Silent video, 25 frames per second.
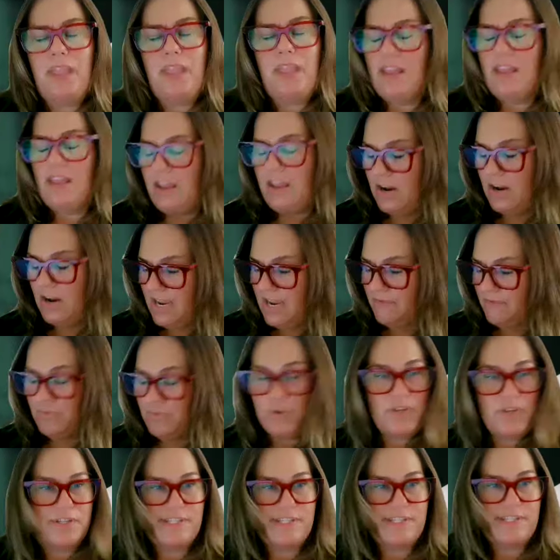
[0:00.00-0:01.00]
I love
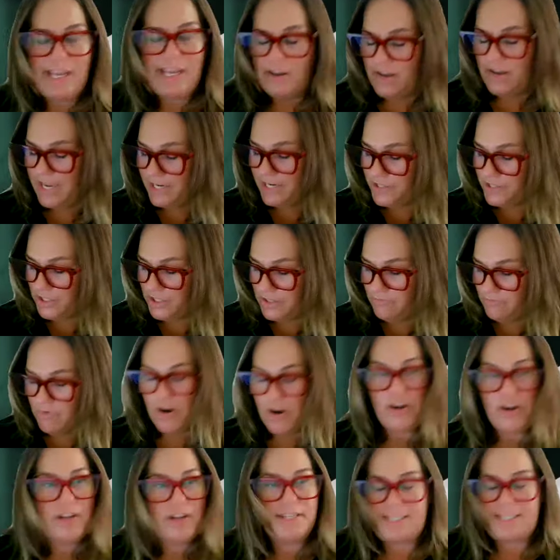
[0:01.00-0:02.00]
what you say, I actually
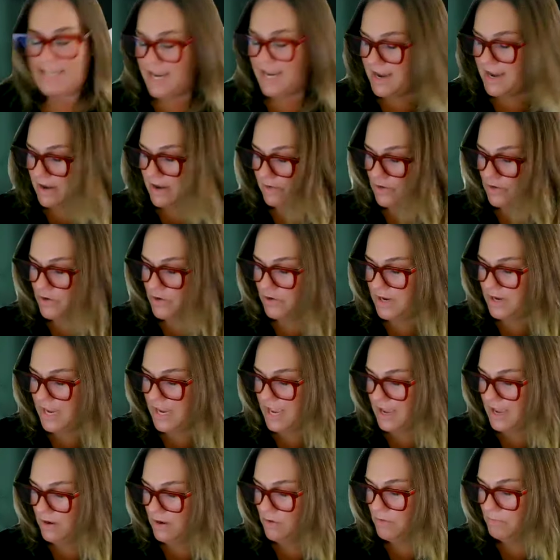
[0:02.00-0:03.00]
wrote it down: you
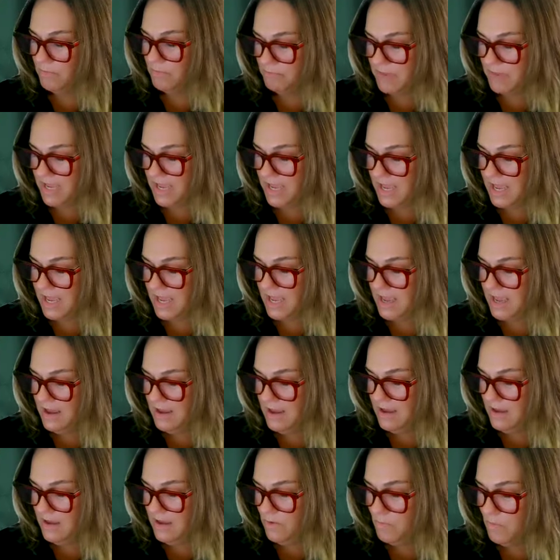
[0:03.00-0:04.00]
cannot be
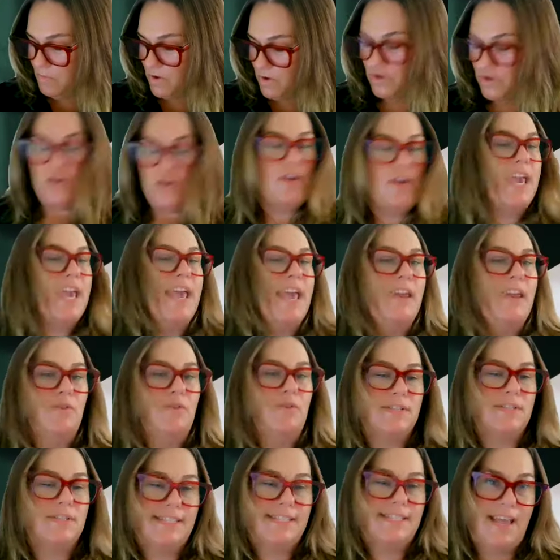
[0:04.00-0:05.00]
what you
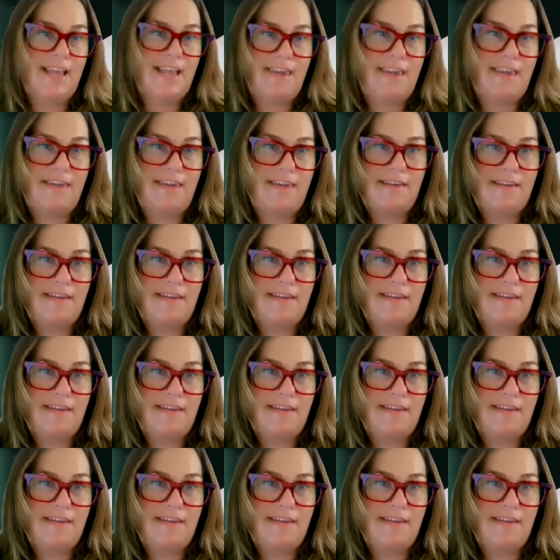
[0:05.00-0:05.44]
cannot see.